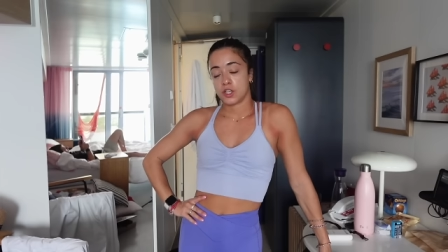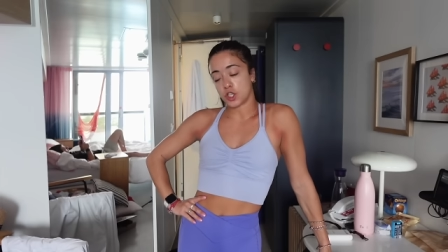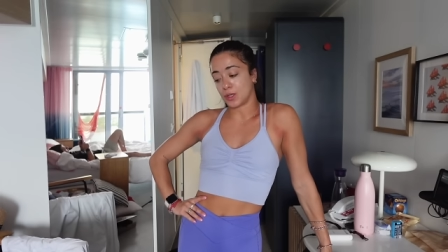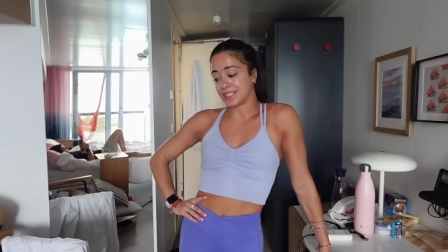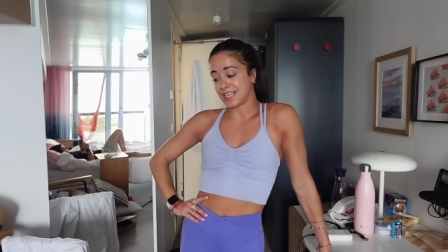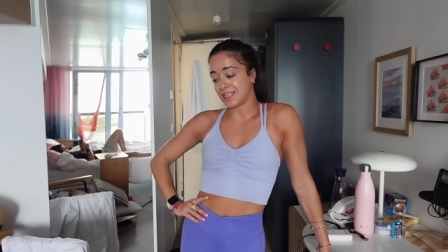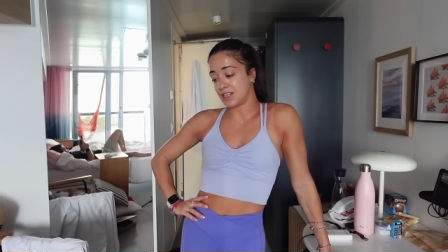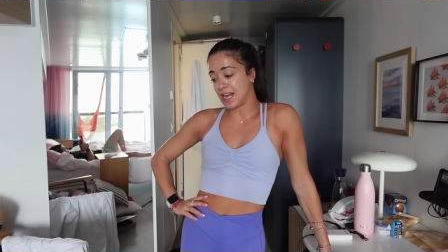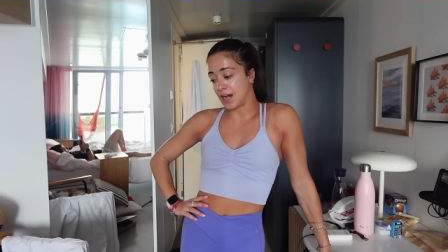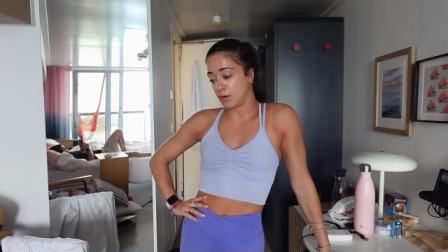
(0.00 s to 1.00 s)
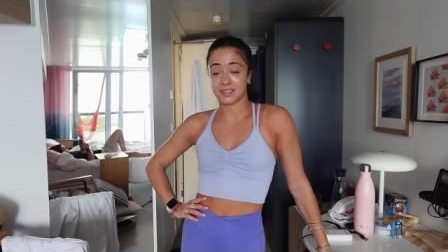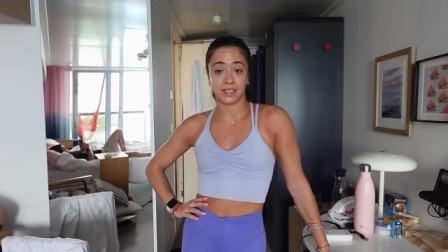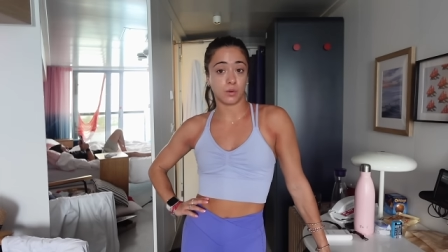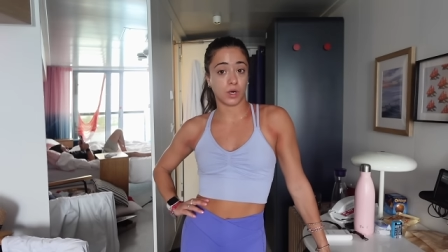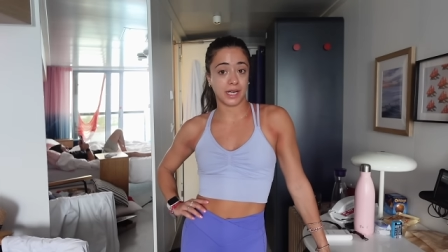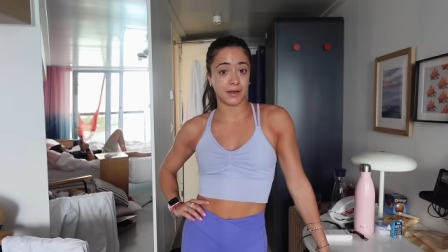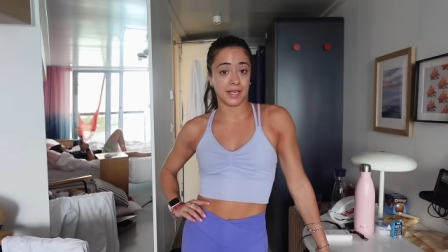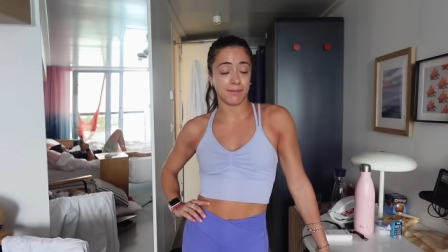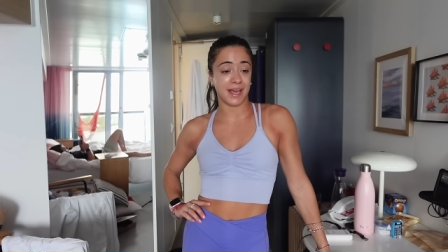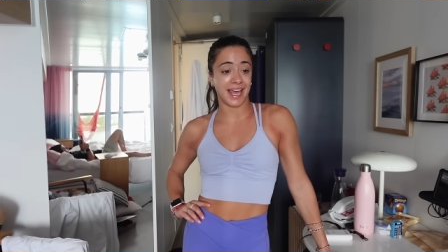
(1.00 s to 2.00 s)
so let's head there now. Let's get a workout
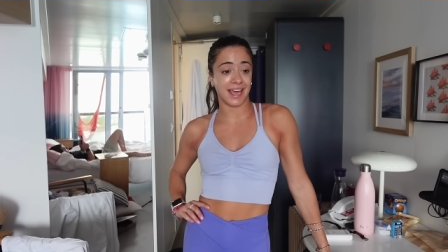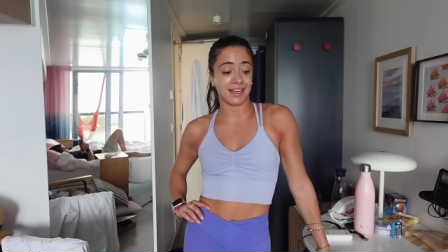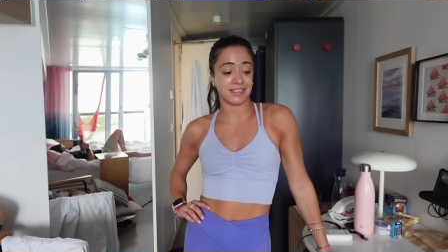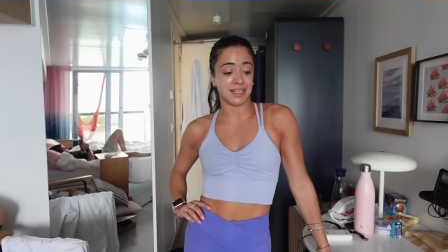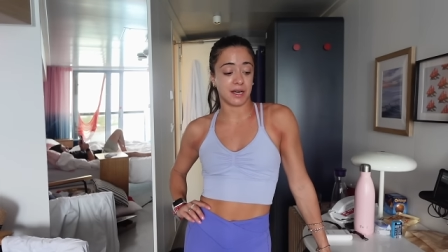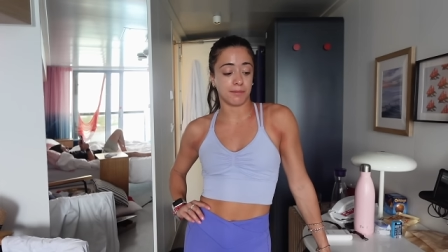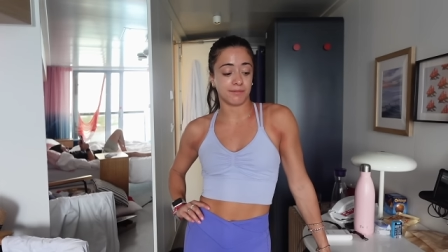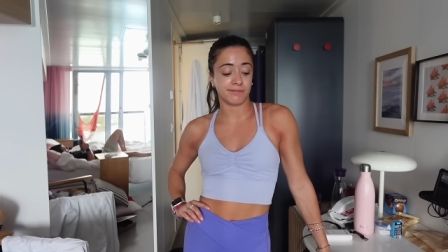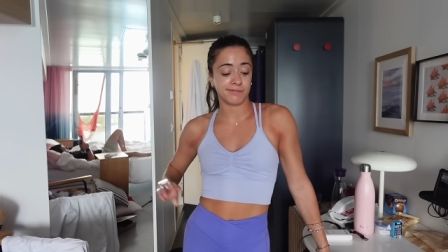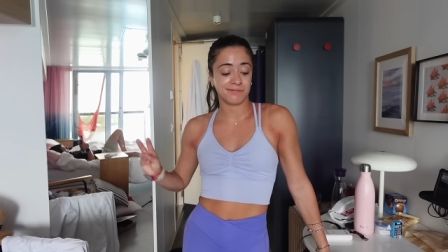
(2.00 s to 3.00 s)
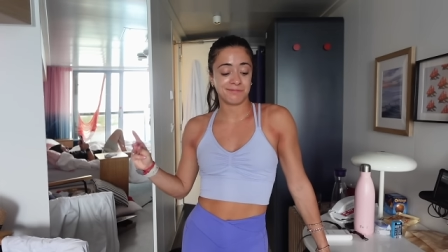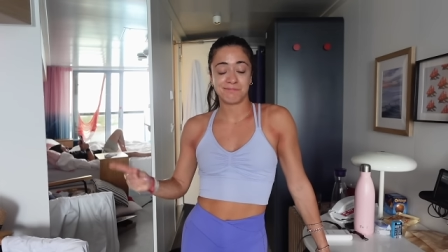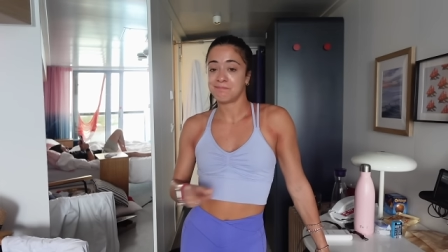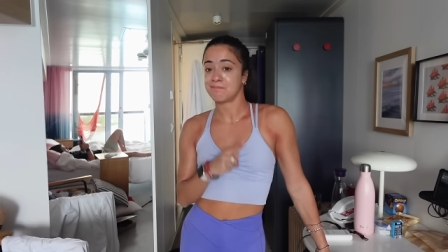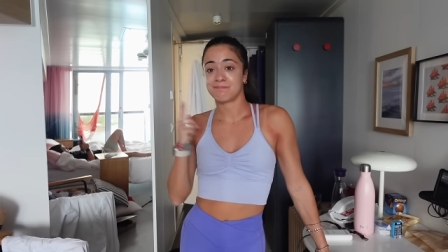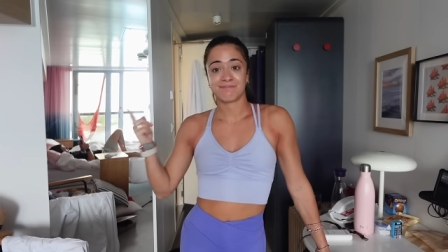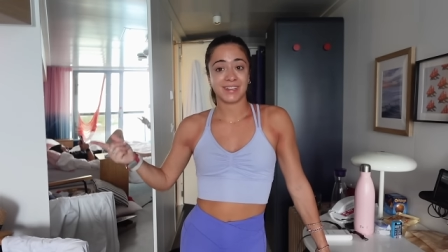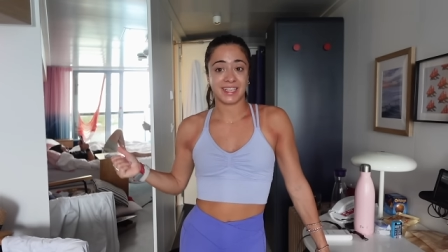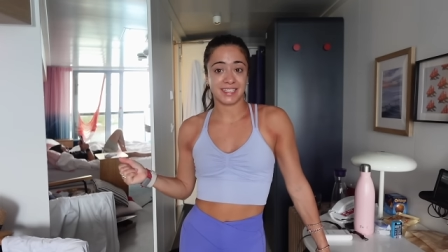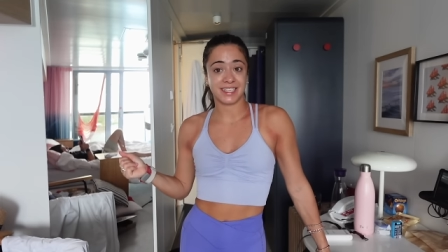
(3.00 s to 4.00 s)
in and um,
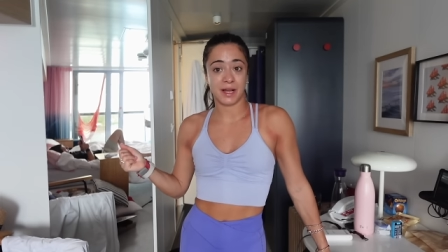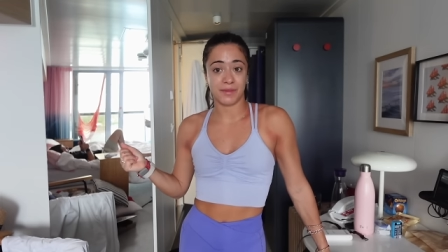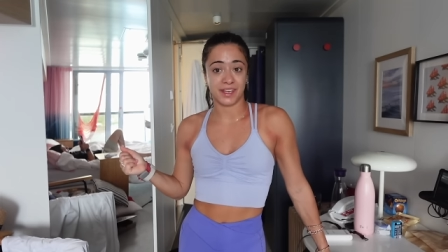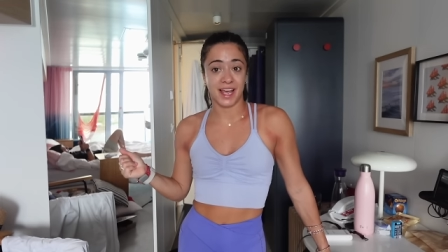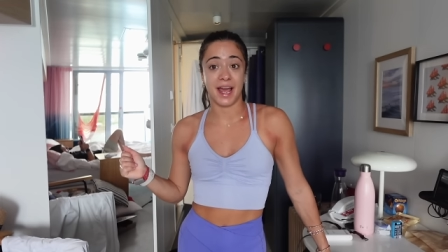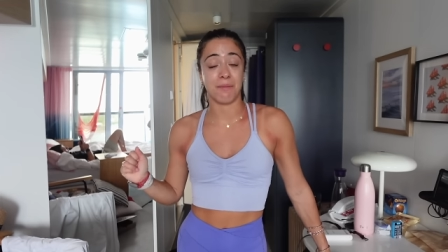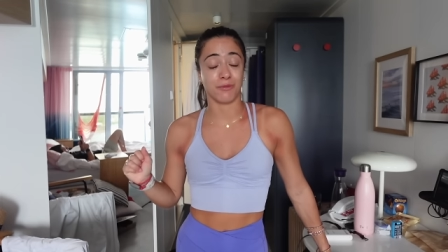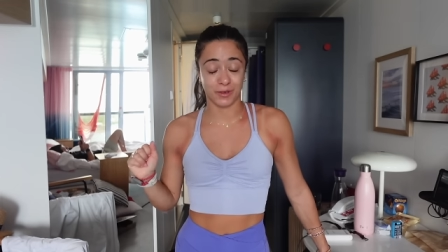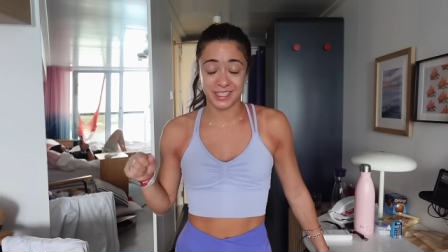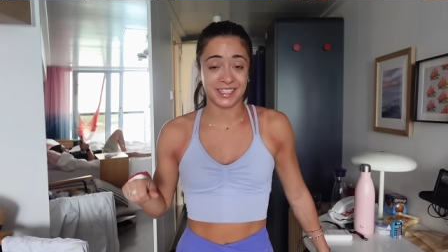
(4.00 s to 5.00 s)
let's get on with the day. I'm really